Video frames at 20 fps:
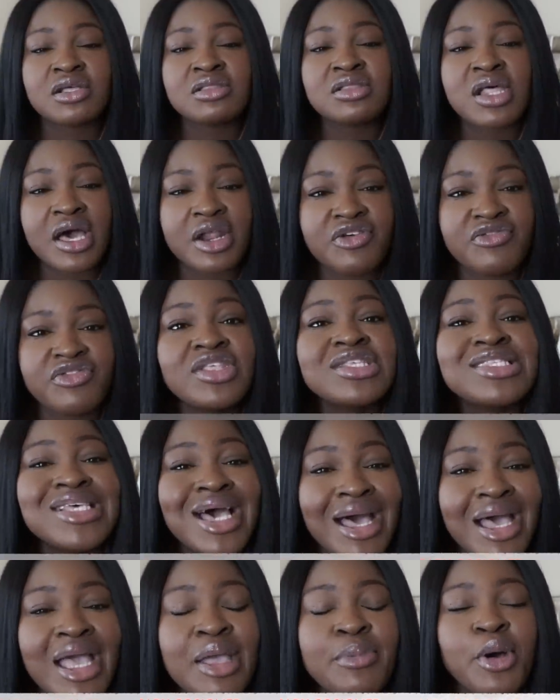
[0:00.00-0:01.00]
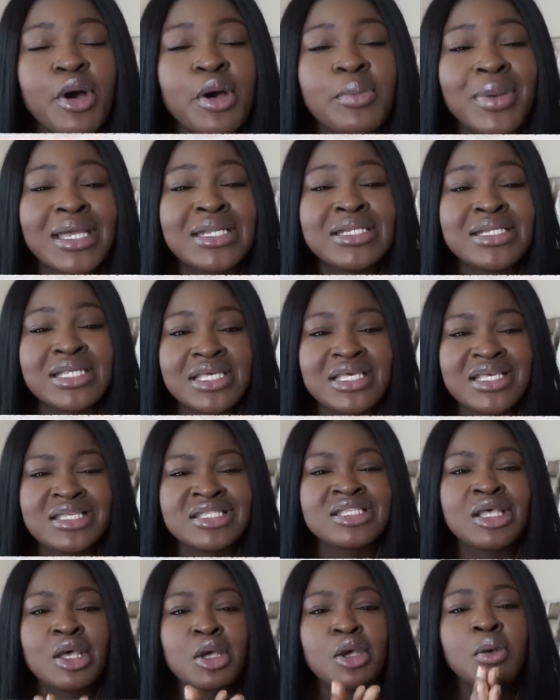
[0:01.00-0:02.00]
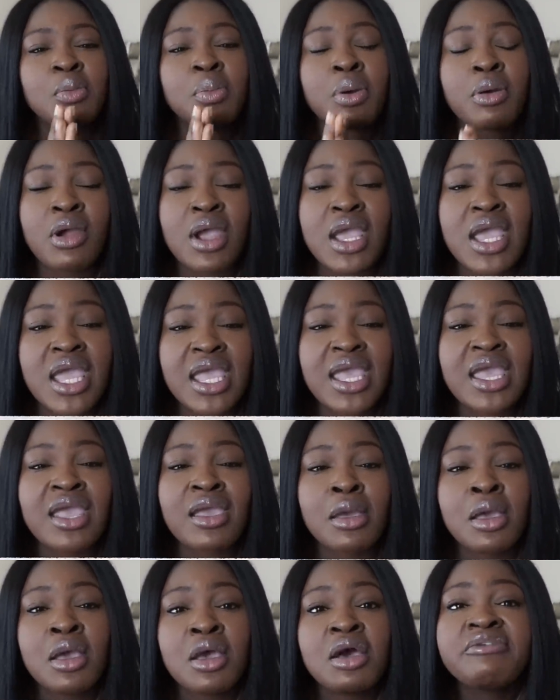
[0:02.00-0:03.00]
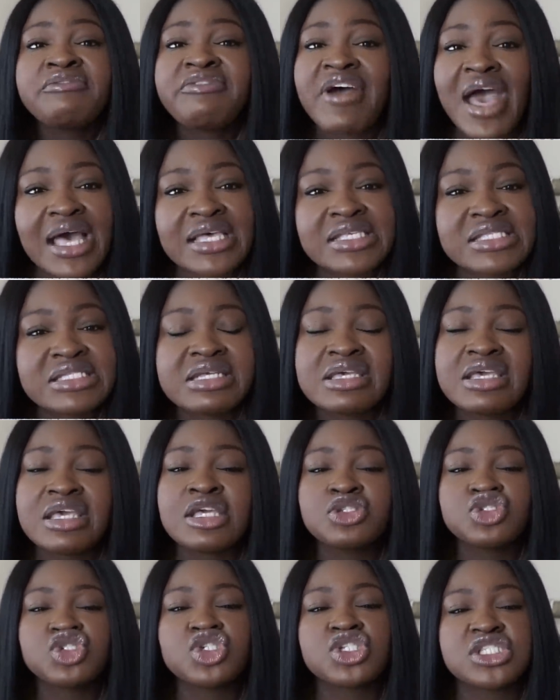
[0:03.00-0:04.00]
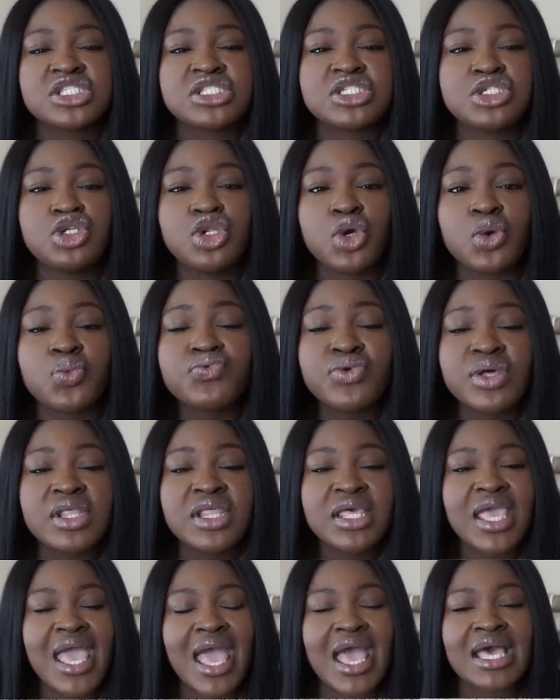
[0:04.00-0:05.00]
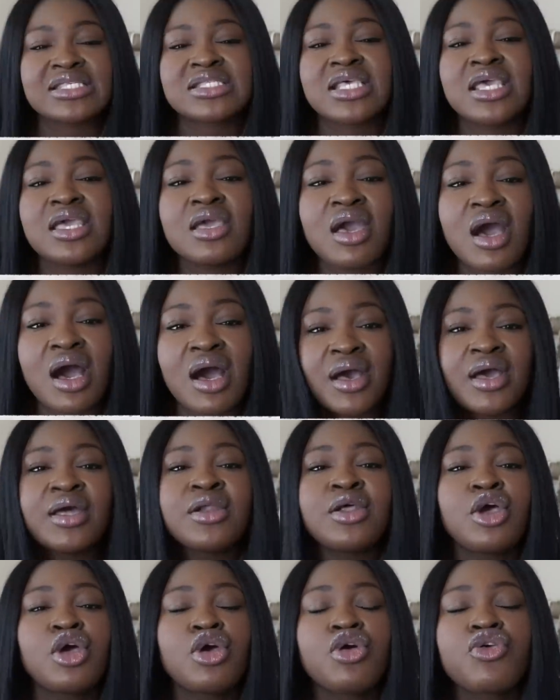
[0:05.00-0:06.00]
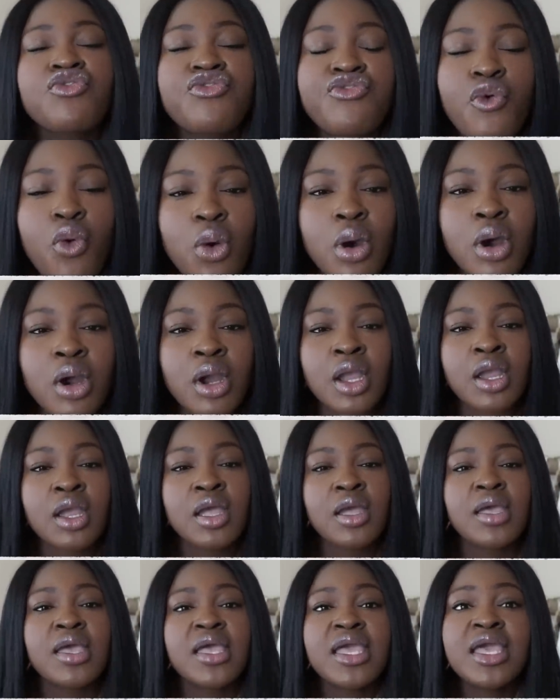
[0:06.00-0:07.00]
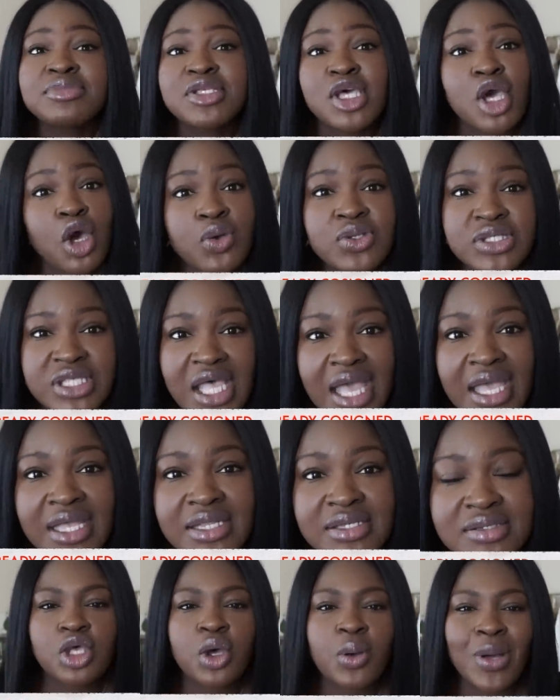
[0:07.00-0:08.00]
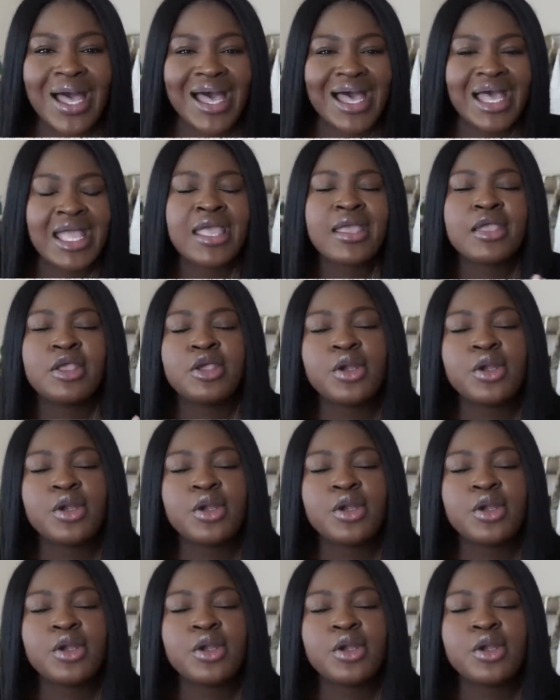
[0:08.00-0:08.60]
a lot of the time on my knees, praying, fasting, just, you know, really asking God for him to co-sign. So I